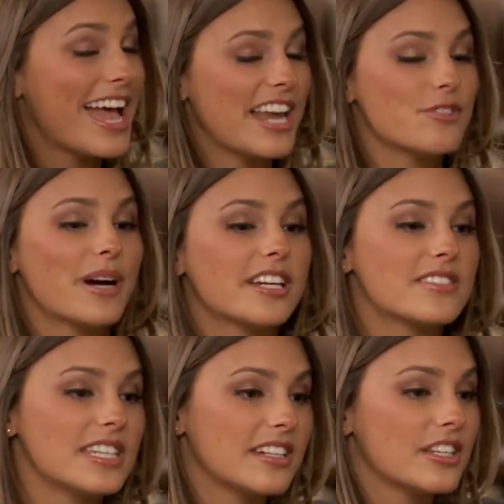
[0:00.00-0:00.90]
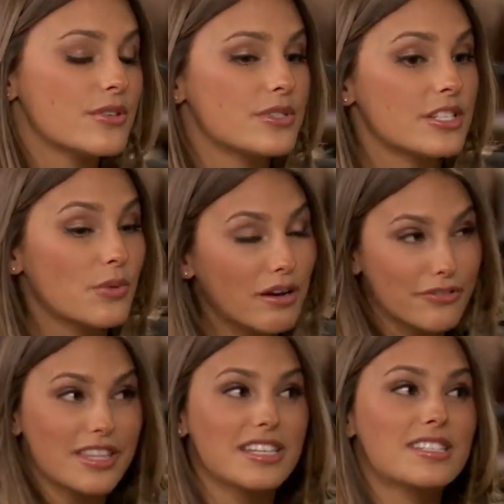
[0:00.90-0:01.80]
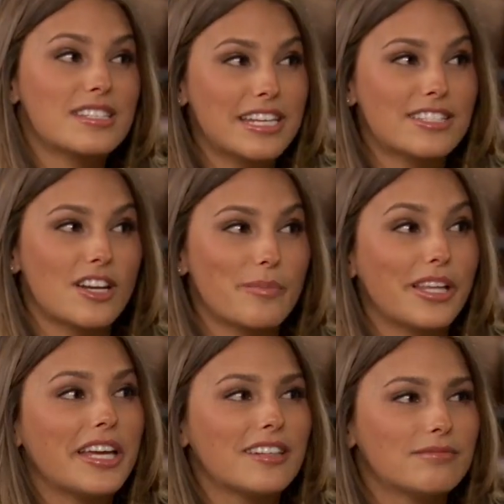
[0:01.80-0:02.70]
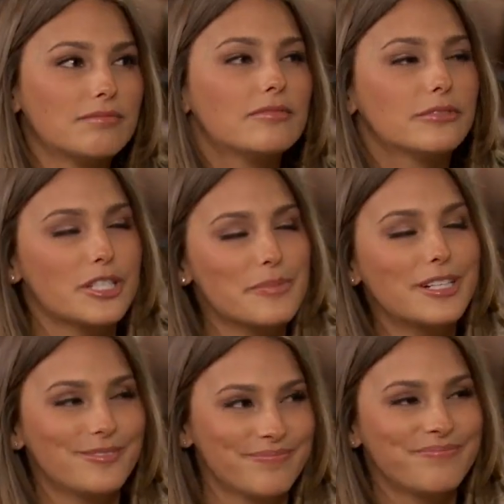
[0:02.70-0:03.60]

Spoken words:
And you might have seen it used as well for the snakes on a plane voicemail.